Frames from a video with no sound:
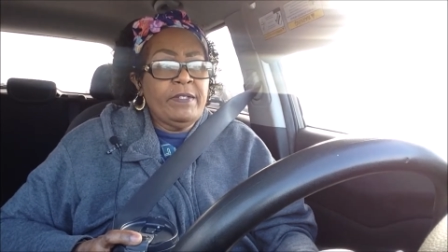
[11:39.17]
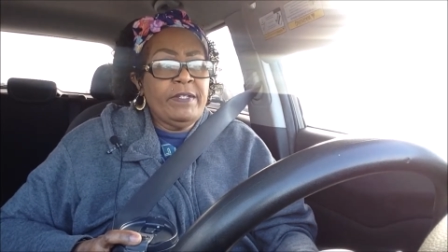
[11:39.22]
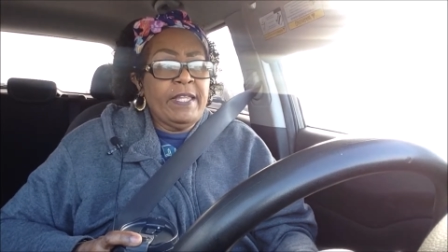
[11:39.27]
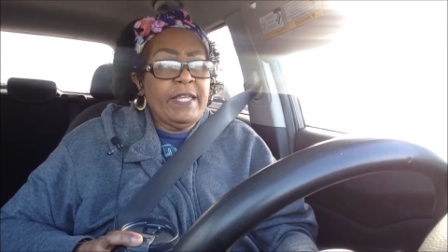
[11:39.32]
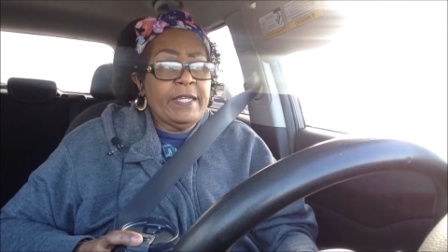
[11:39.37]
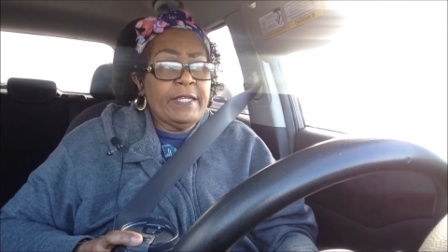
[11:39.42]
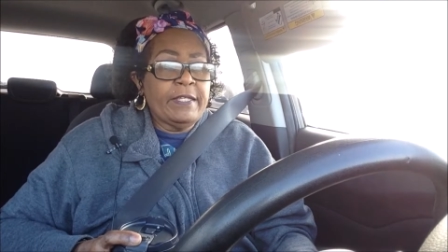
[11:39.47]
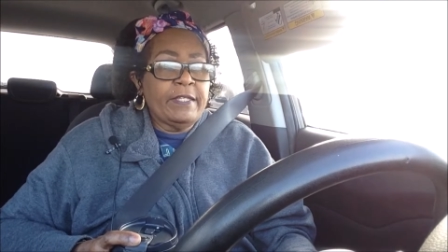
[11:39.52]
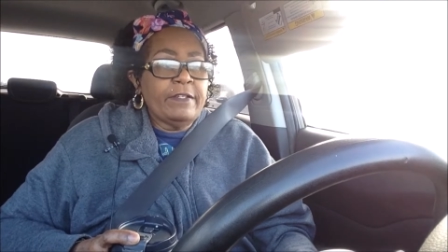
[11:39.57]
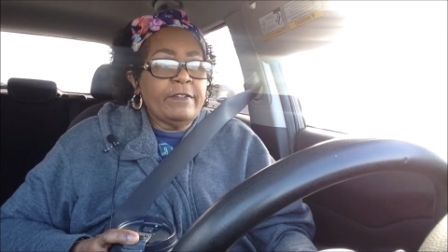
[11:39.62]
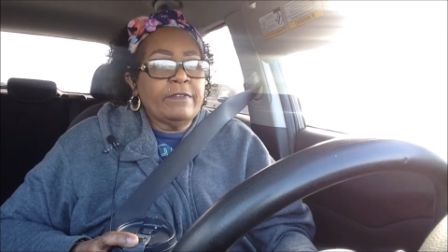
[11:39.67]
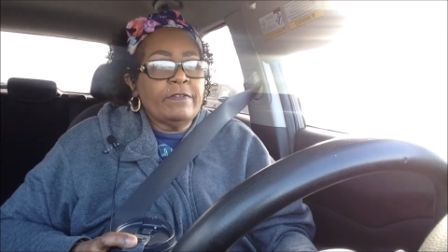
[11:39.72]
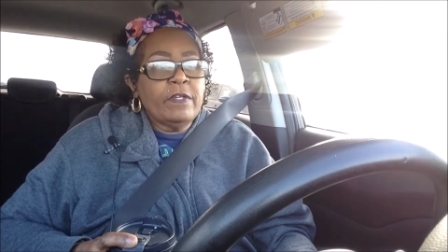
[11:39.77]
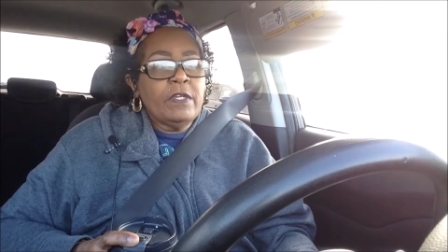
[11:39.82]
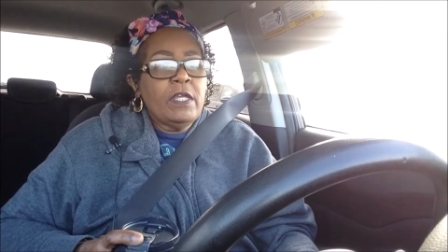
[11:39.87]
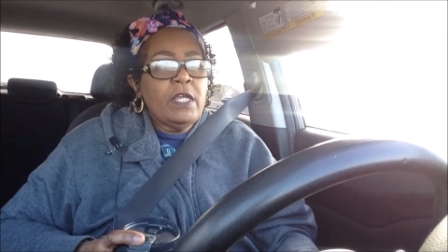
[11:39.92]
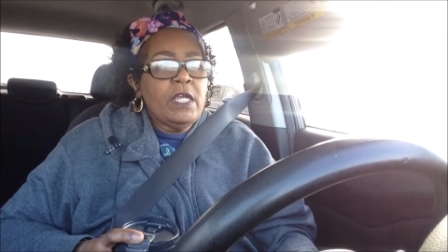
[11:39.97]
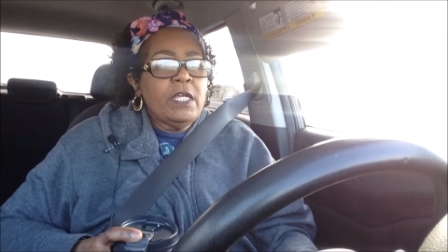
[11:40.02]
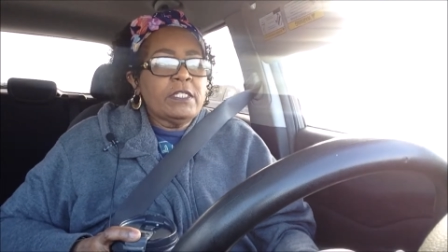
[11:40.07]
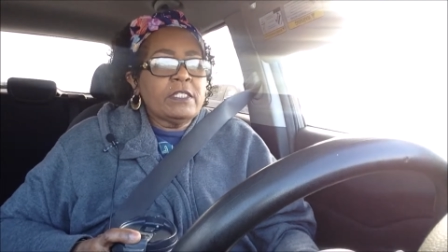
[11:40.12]
negative.
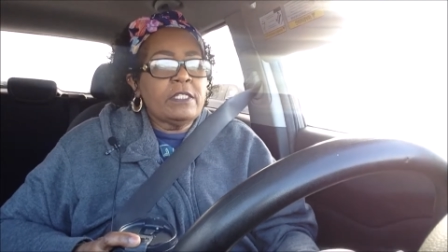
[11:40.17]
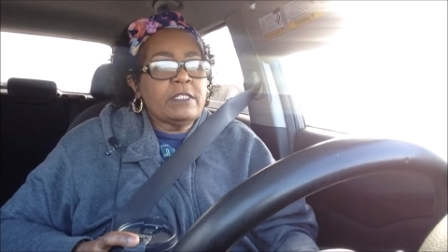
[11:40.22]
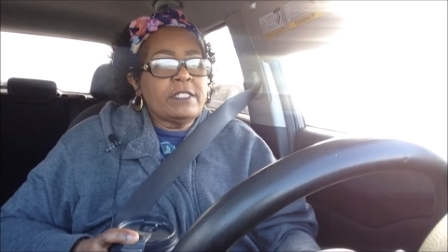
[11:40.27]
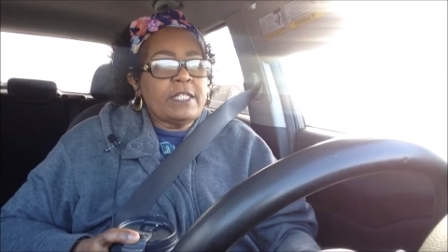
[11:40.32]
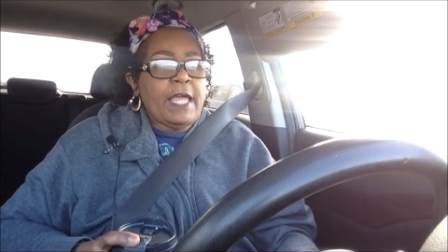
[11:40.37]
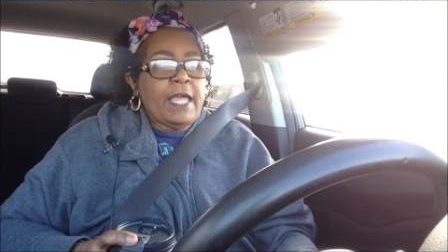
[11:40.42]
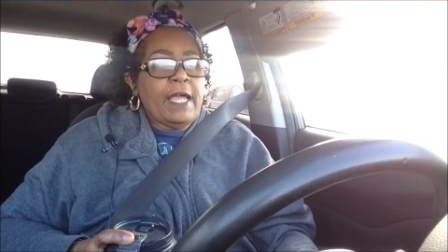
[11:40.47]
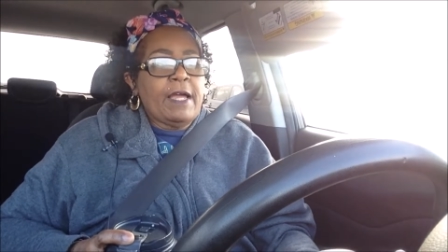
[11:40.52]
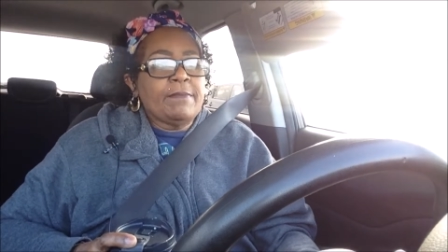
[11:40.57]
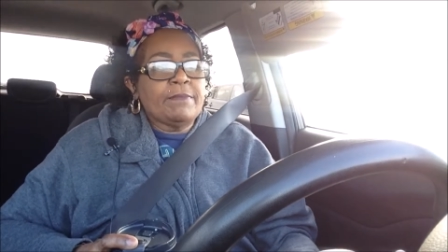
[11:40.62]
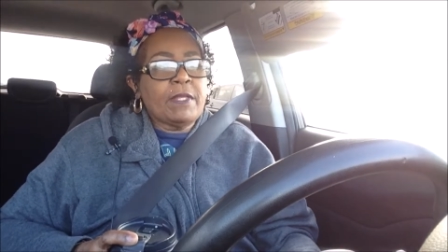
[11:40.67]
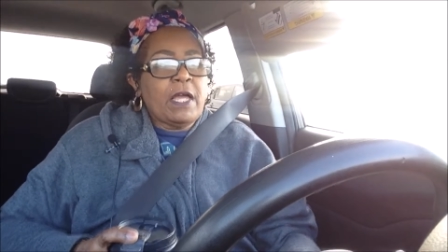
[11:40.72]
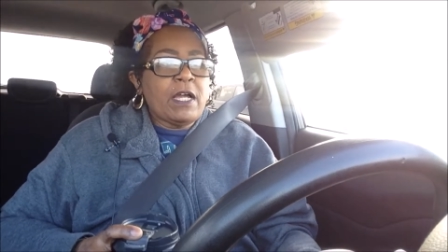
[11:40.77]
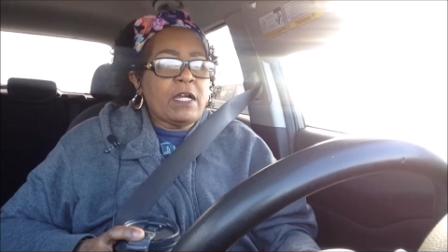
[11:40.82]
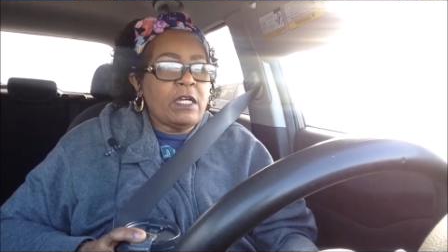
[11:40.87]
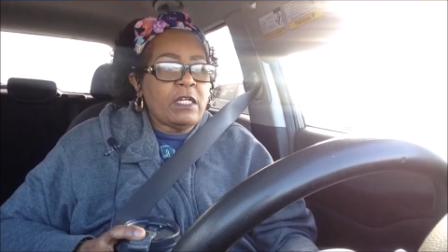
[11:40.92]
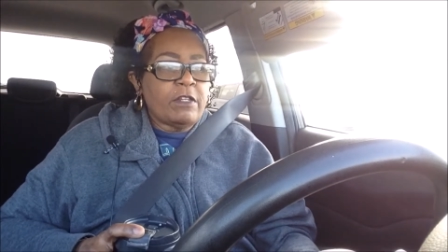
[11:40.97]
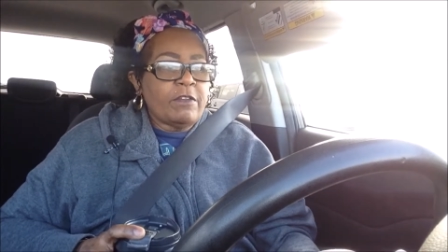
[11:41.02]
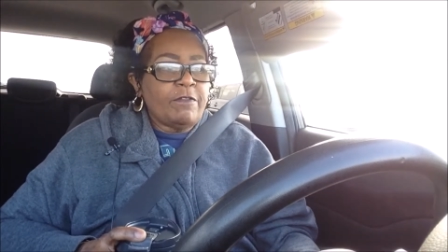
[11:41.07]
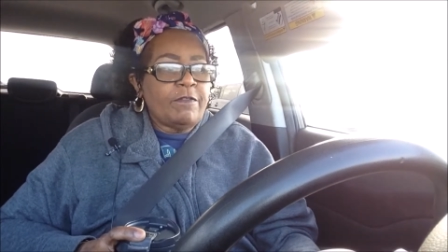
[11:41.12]
Today I'm
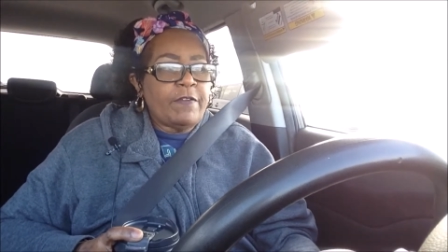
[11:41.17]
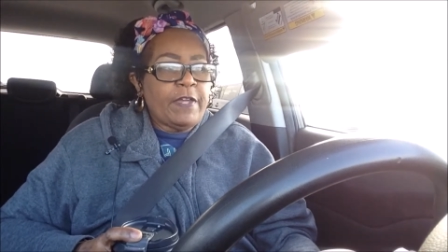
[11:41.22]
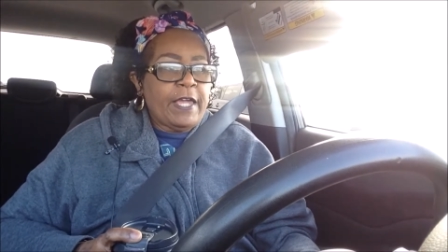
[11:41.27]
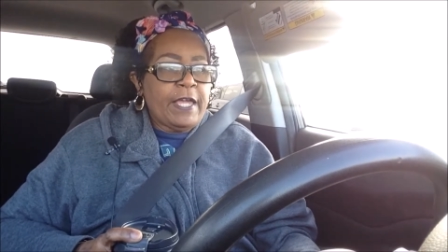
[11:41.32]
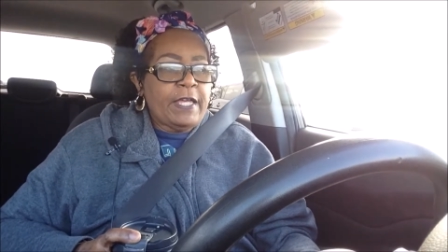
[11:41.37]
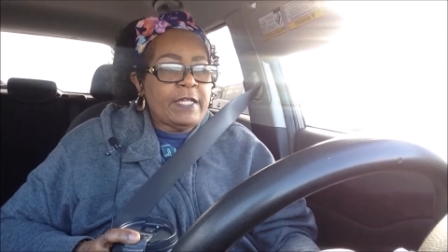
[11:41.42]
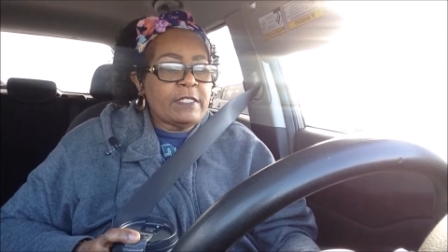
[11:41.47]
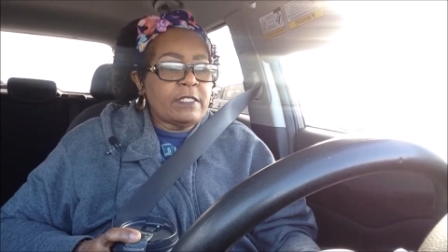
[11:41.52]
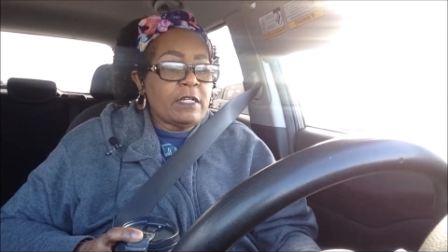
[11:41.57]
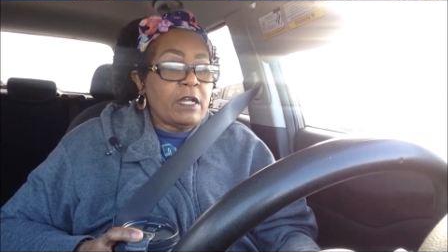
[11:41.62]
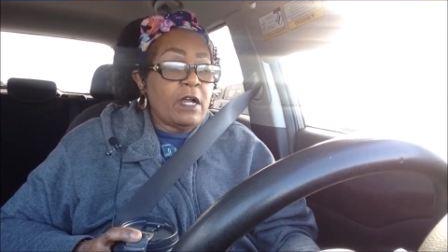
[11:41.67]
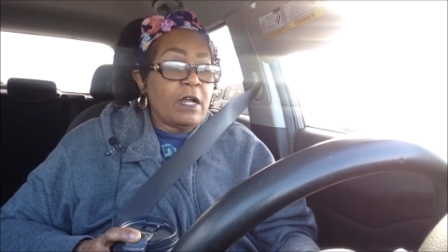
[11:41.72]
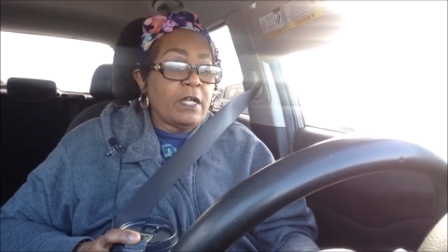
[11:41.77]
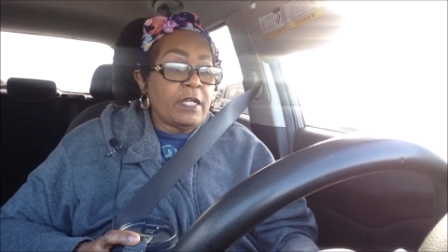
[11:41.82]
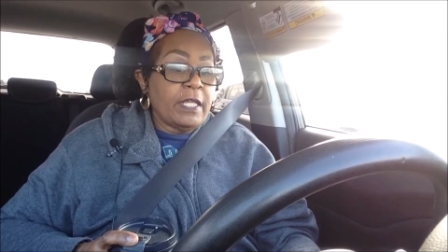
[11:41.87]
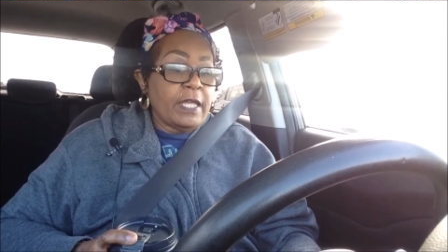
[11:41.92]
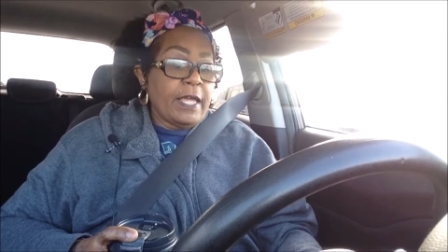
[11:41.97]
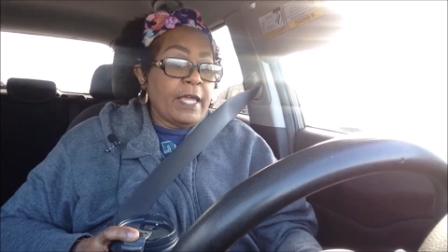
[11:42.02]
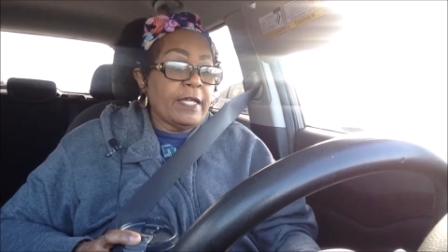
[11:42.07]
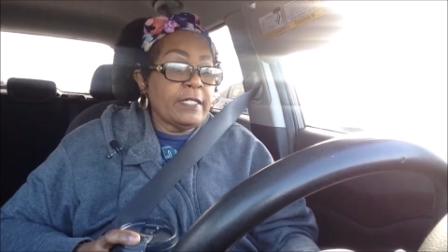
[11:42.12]
not gonna fast. I
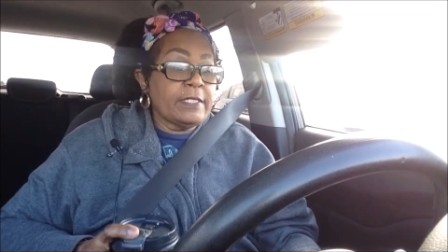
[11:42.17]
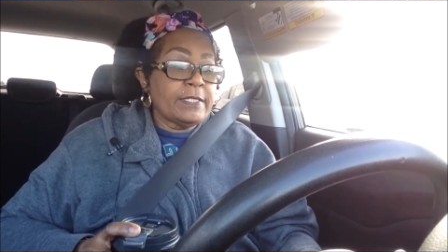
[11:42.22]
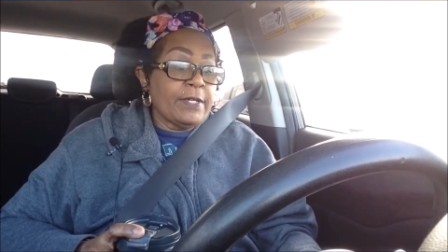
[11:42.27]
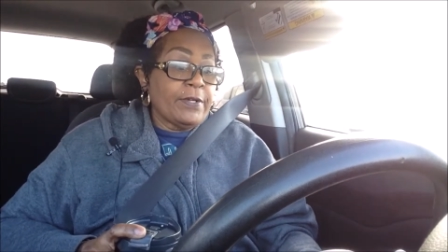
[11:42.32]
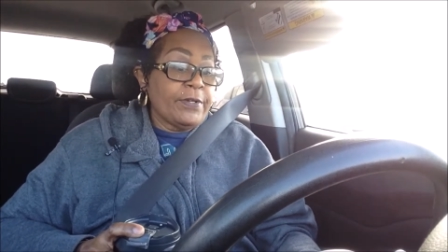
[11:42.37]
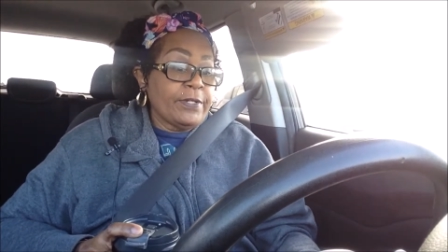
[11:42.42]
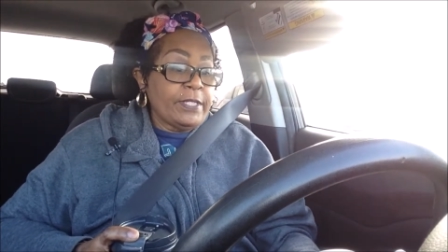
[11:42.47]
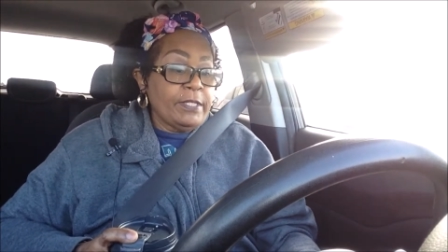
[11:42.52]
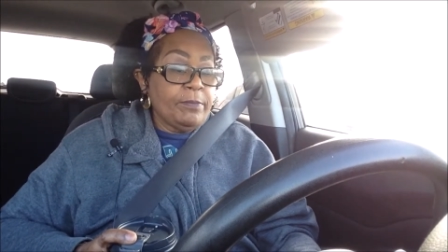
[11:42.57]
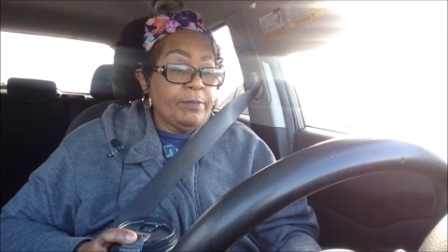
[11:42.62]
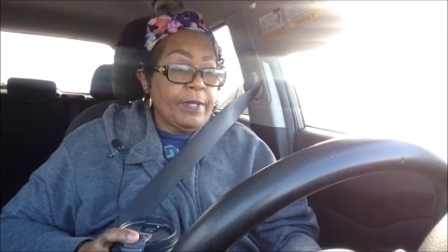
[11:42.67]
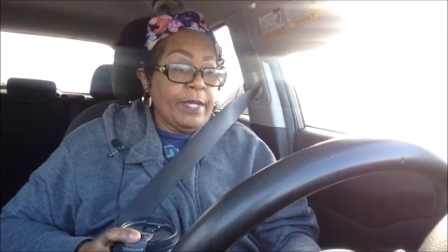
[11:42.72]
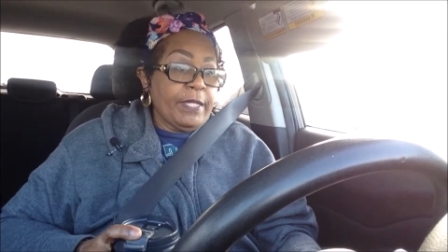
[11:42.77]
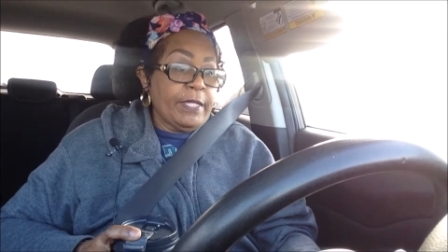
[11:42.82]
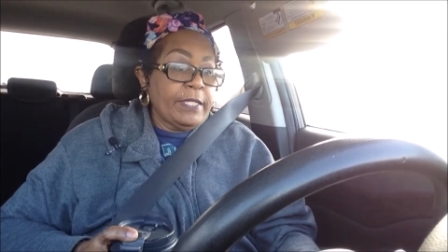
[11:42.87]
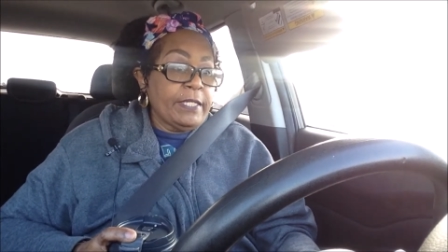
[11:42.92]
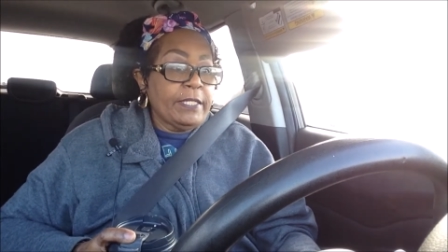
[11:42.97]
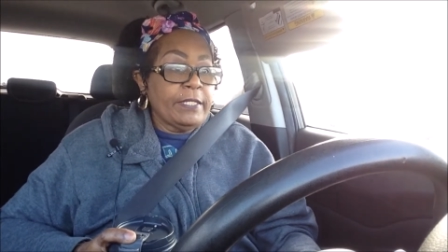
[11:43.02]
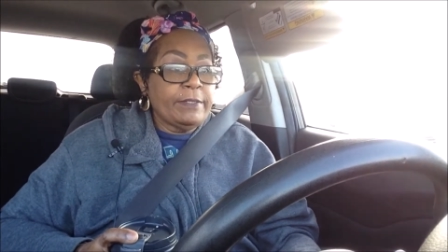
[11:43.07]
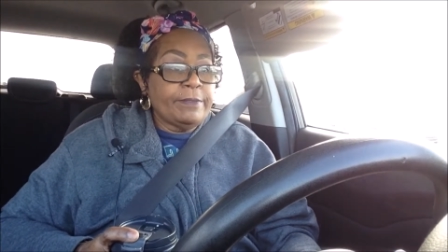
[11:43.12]
already had turkey
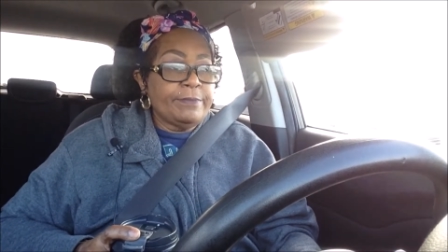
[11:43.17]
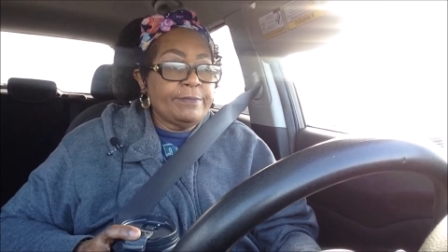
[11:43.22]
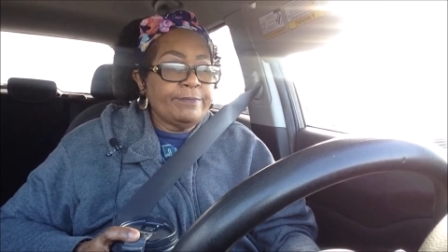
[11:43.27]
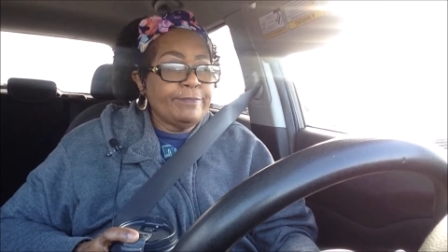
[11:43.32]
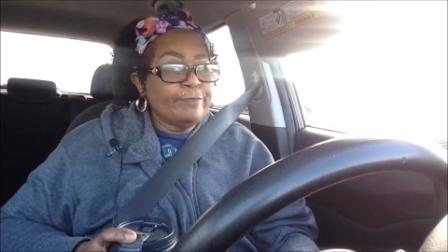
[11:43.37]
bacon,